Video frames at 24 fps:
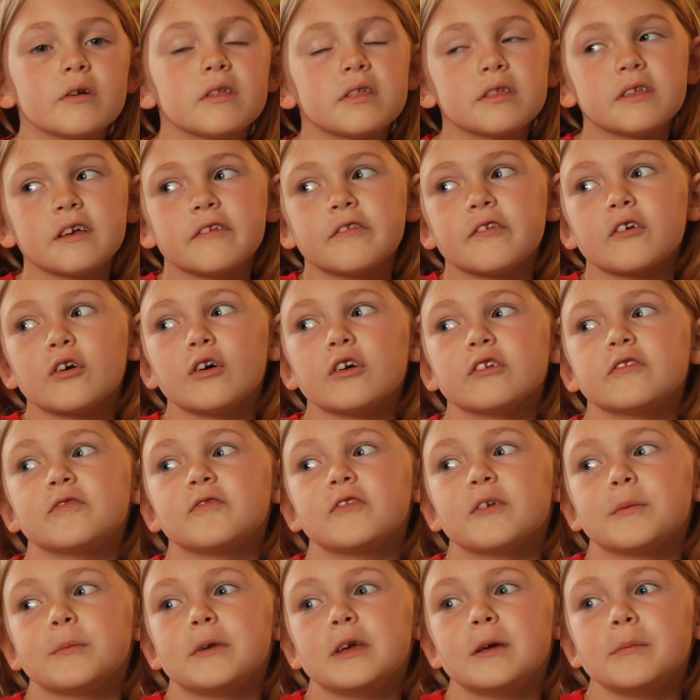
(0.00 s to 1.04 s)
was difficult
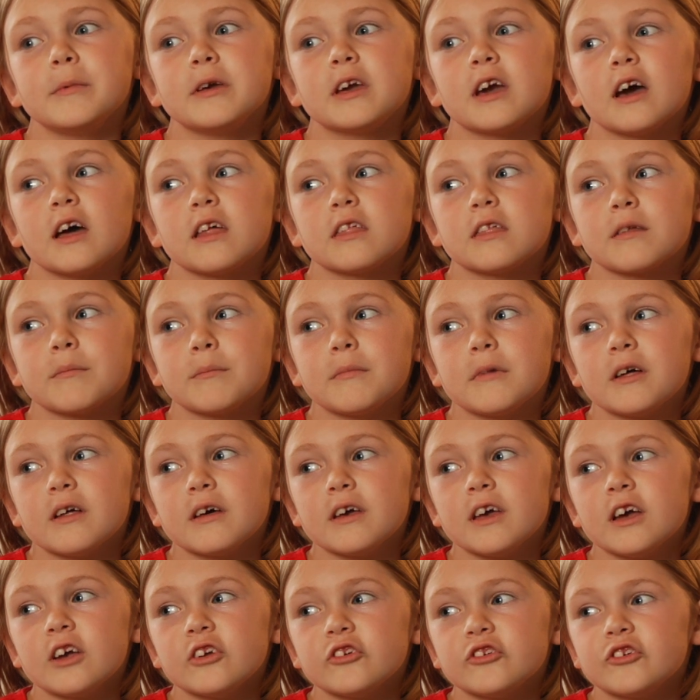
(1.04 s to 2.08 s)
for me because
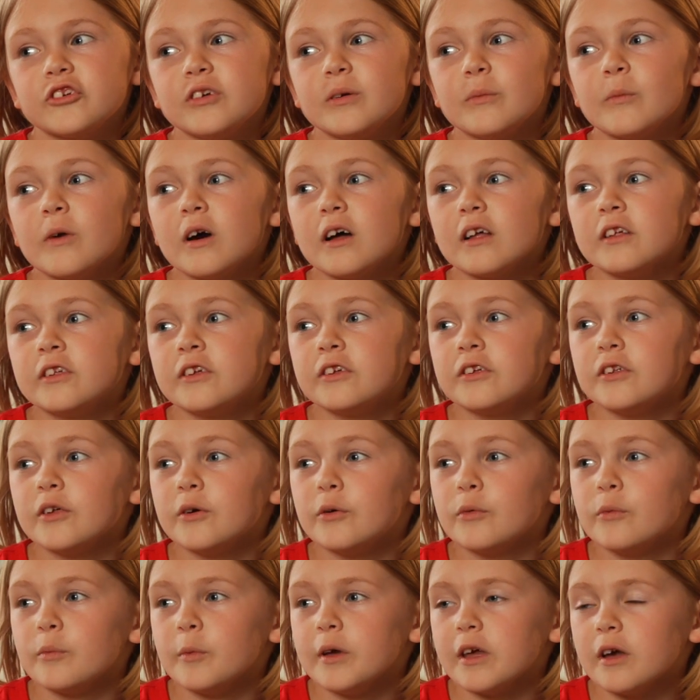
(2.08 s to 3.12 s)
Amelia, she wanted to
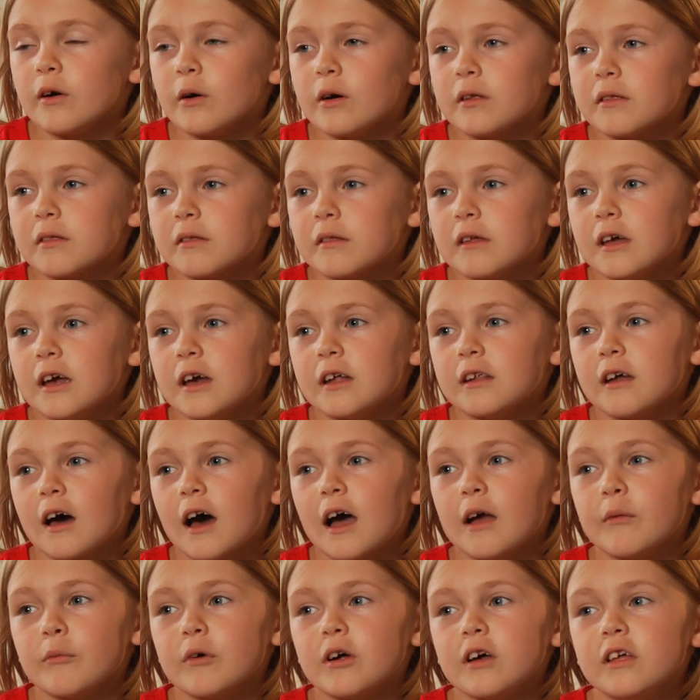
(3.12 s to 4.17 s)
do wheels, and
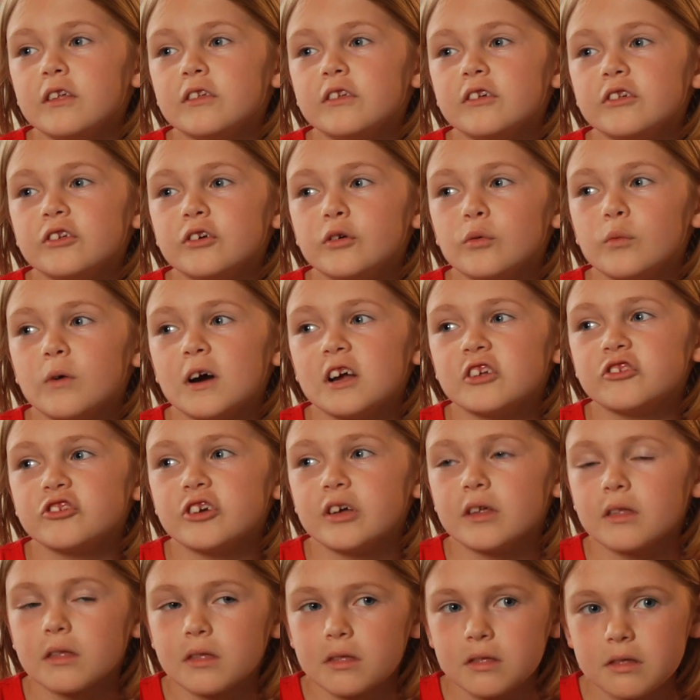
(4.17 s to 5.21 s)
I wanted to do
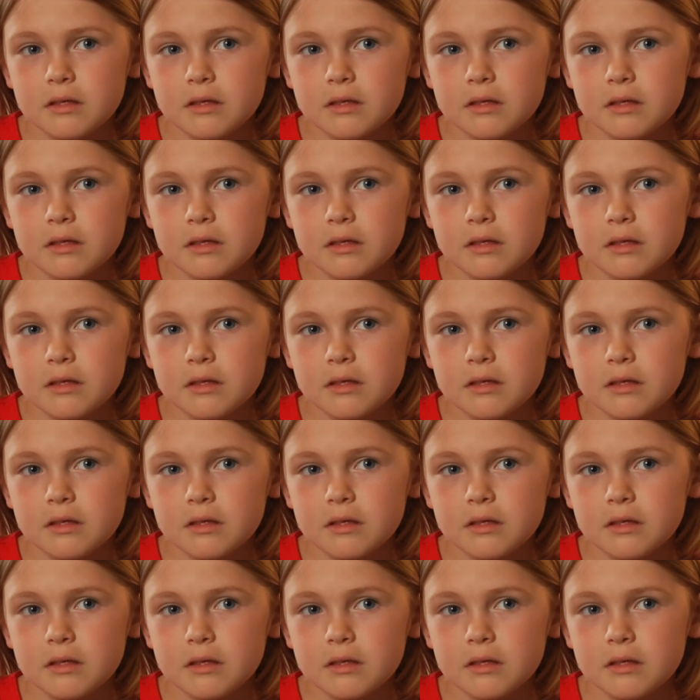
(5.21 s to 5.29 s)
wedges.